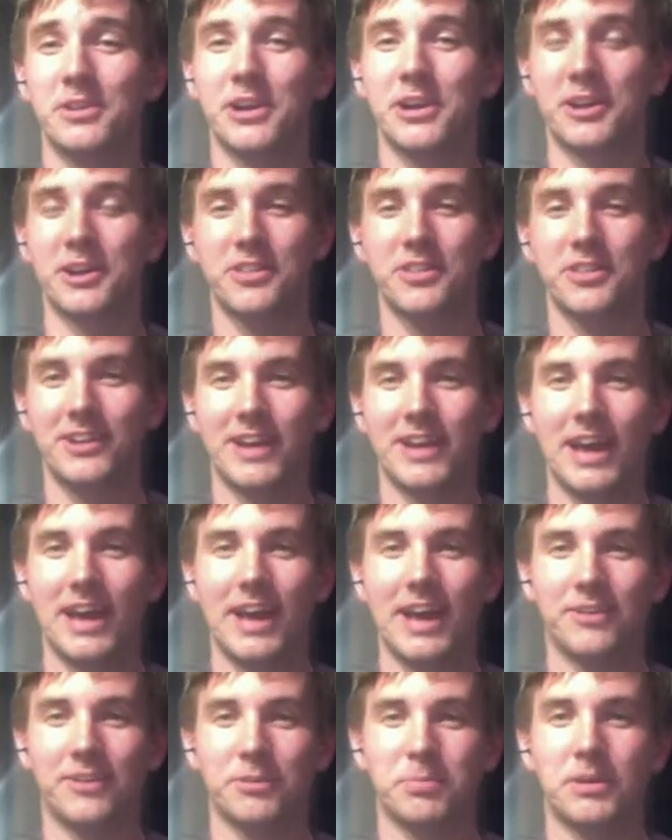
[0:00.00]
has a pretty
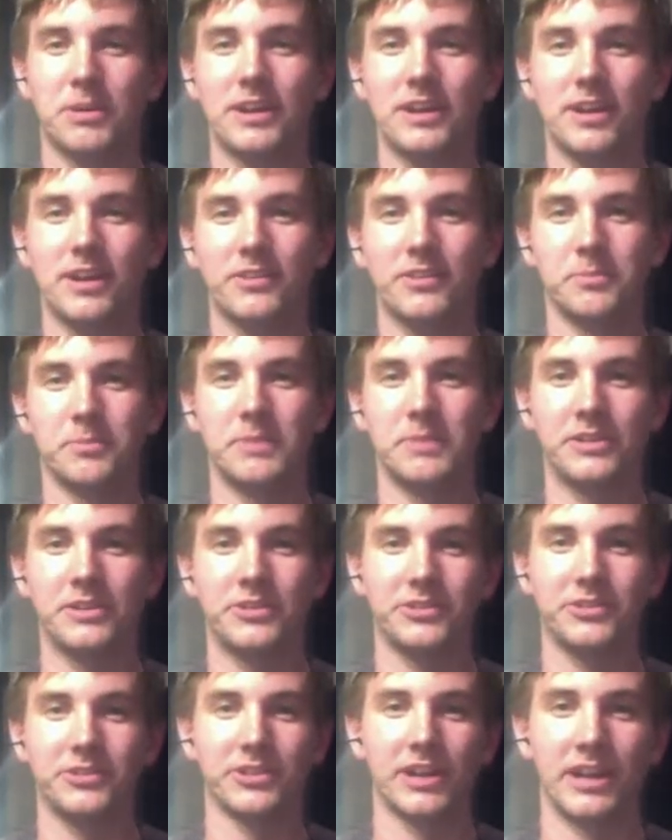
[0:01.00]
awesome Easter egg
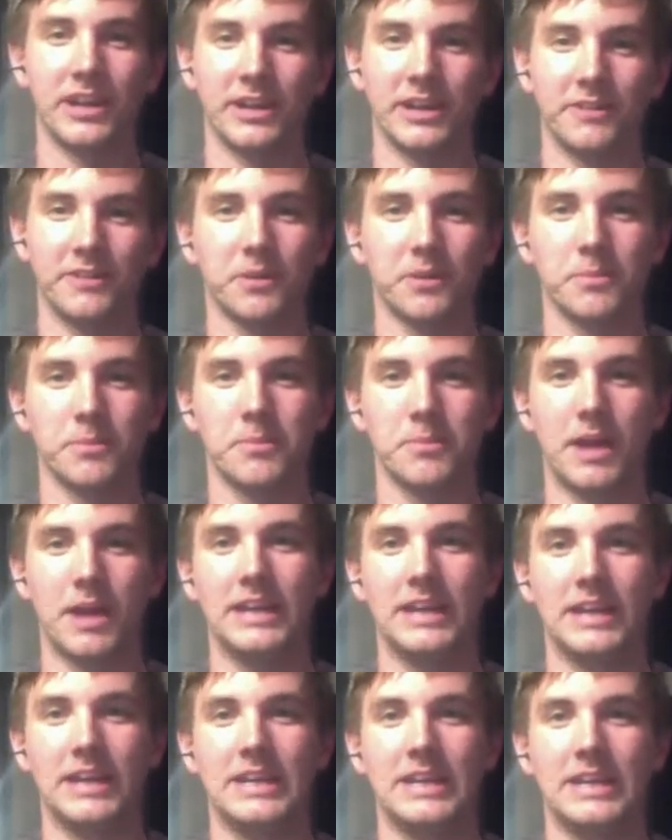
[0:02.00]
from
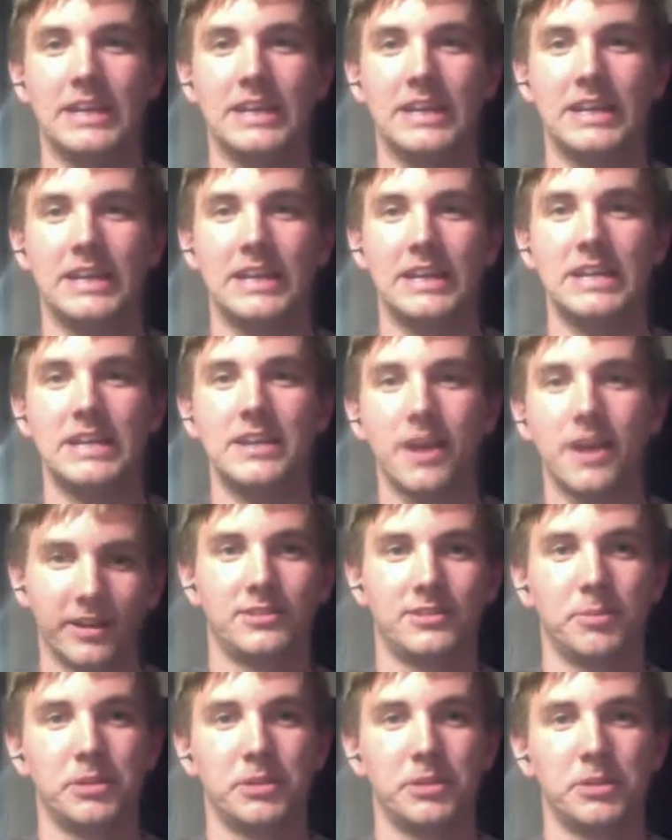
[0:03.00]
another
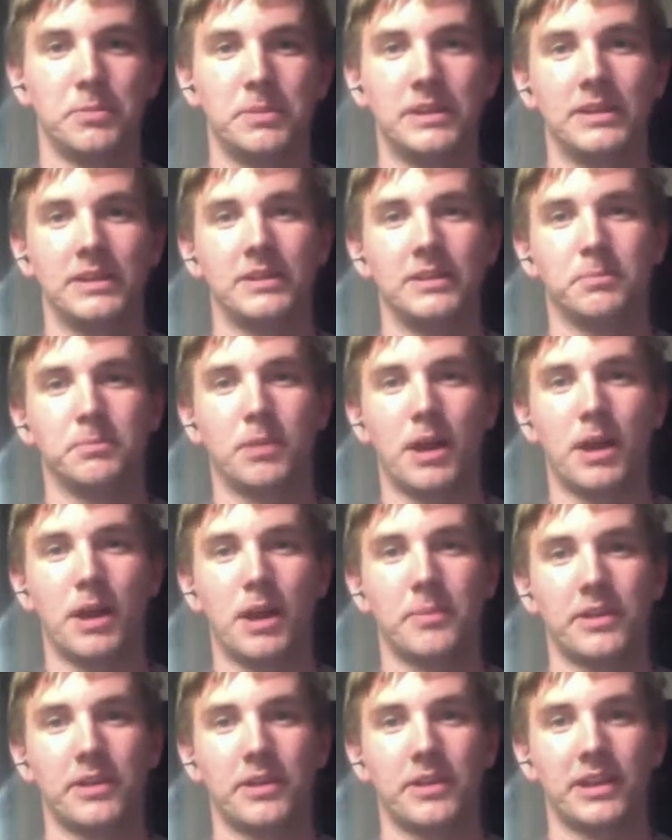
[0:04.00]
WB property.
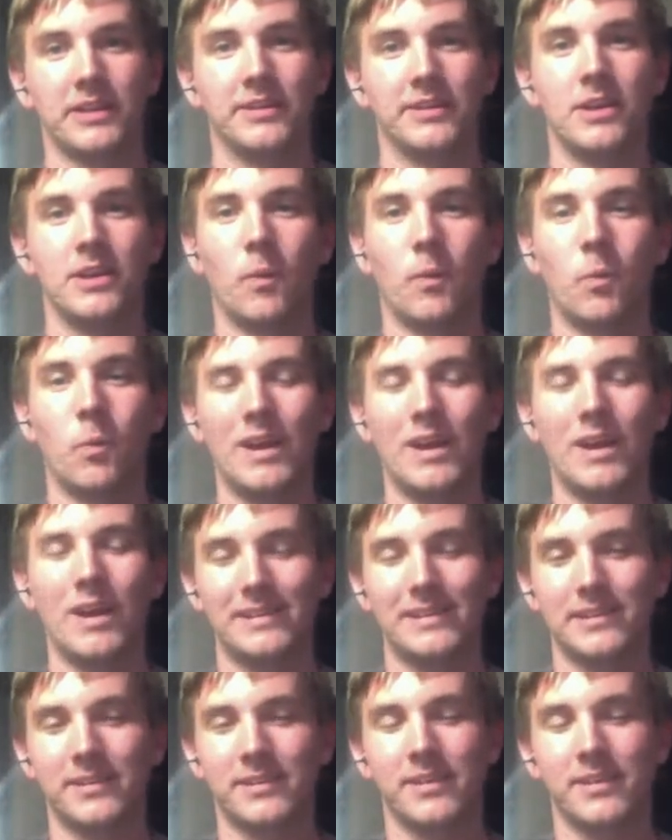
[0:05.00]
What
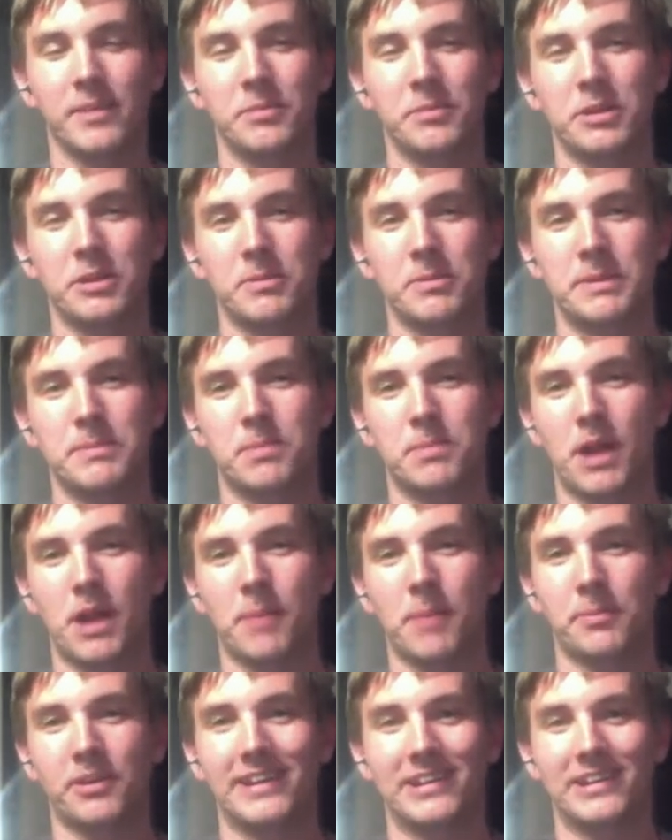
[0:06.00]
WB property is it?
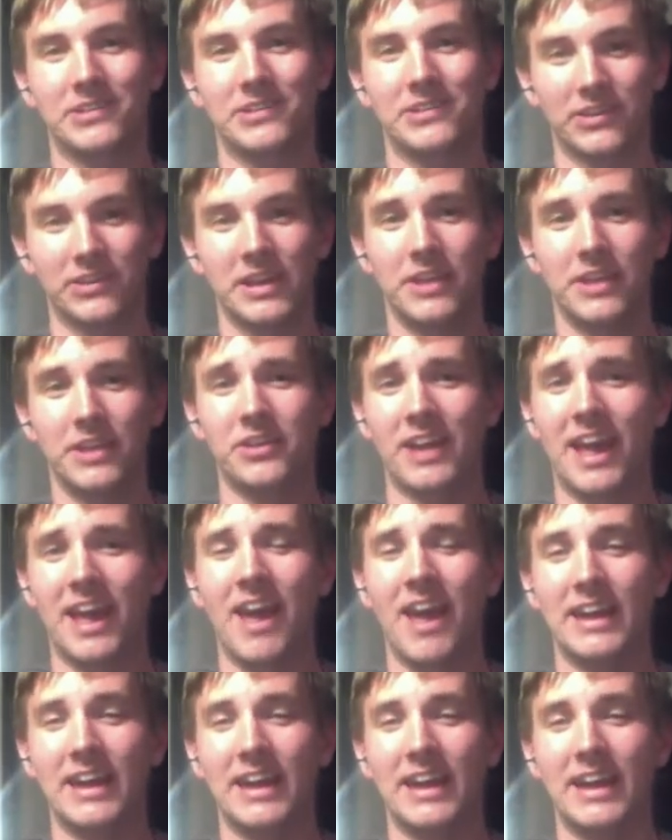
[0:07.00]
Is it A,
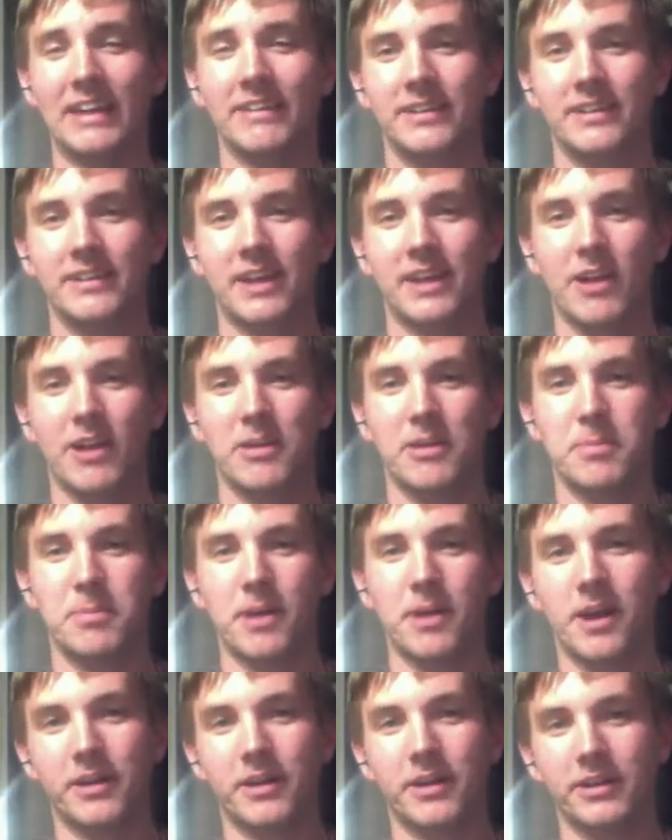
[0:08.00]
Harry
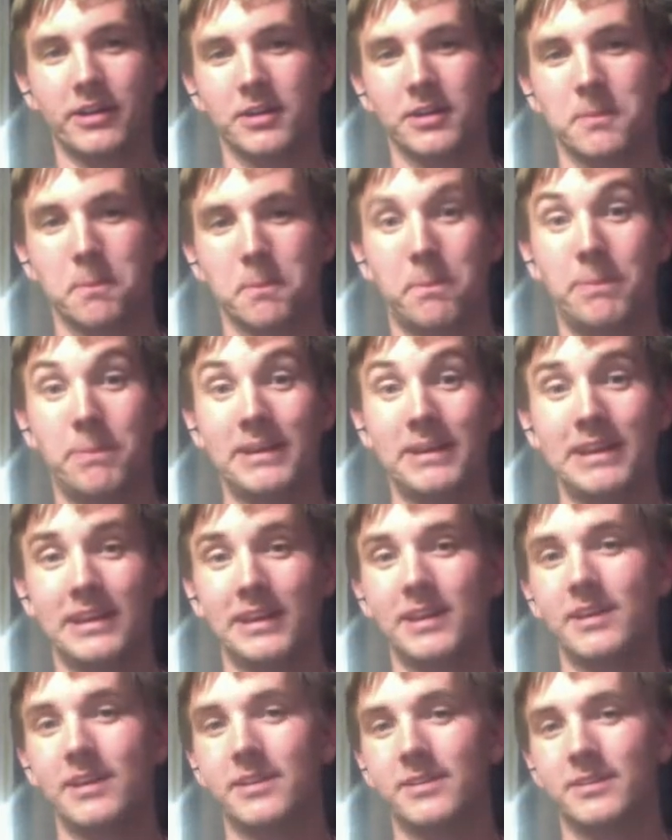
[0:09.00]
Potter, B,
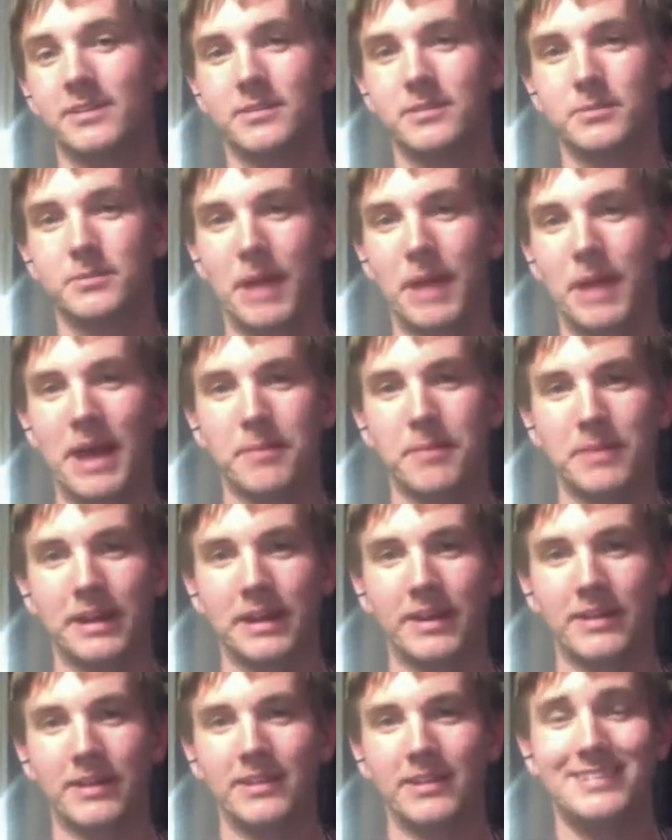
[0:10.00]
Batman,
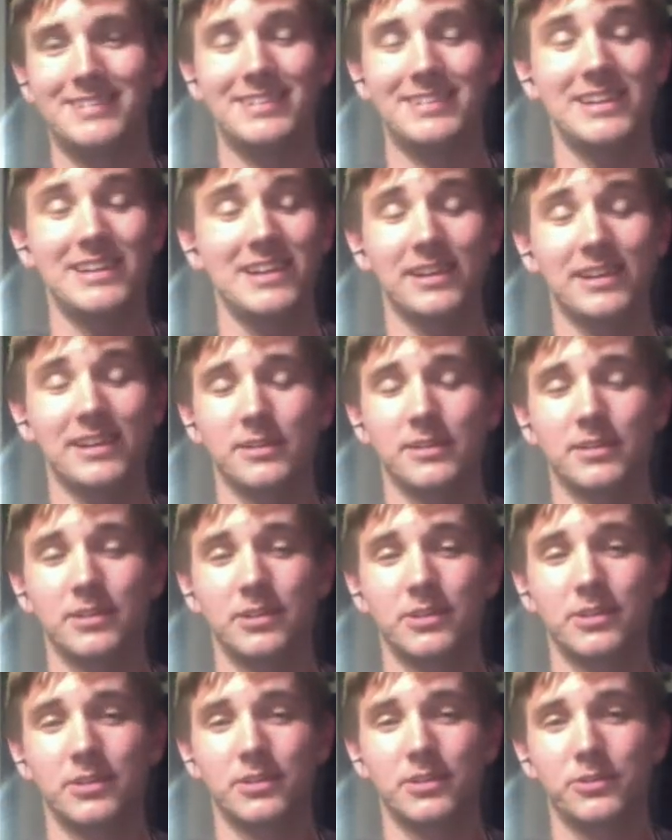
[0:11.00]
C,
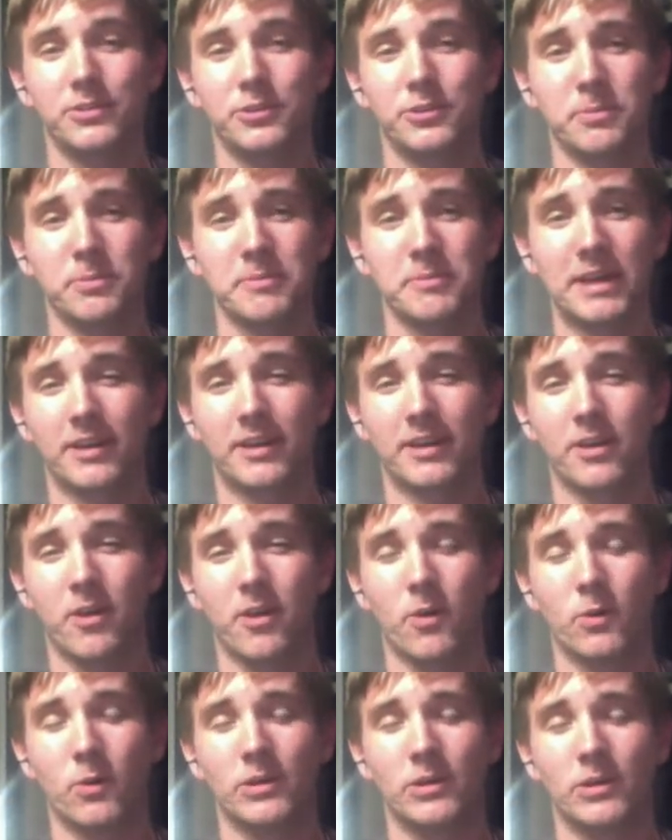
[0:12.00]
Superman, or
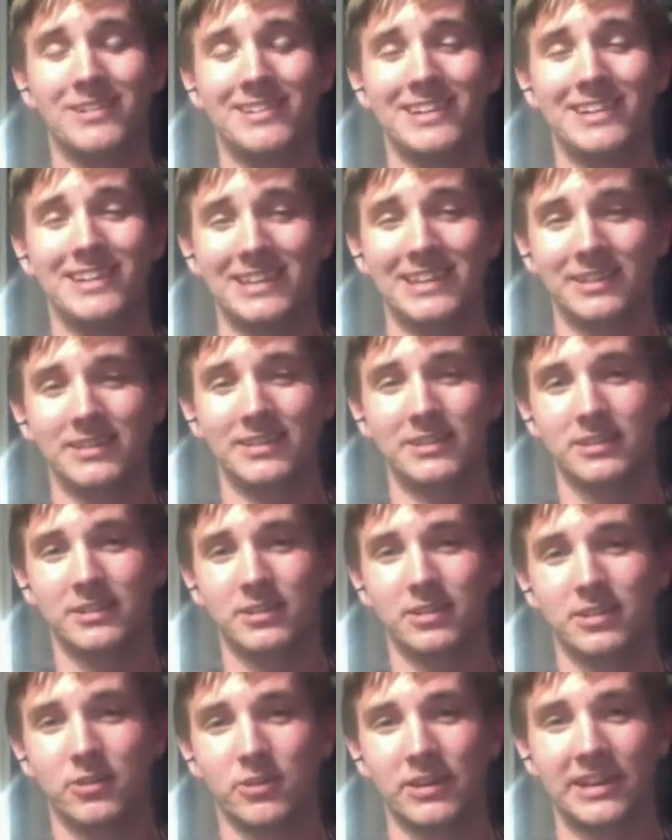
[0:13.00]
D, Green
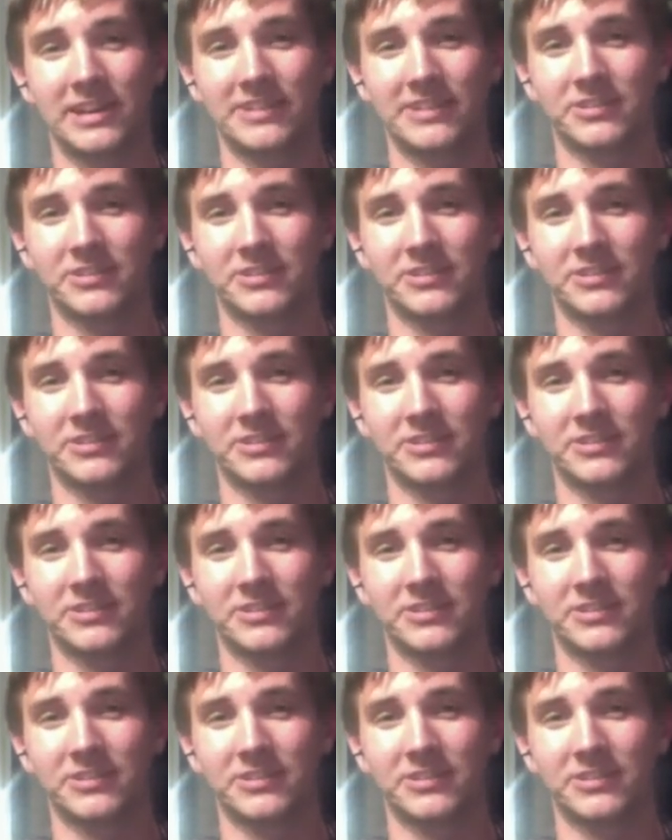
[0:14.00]
Lantern?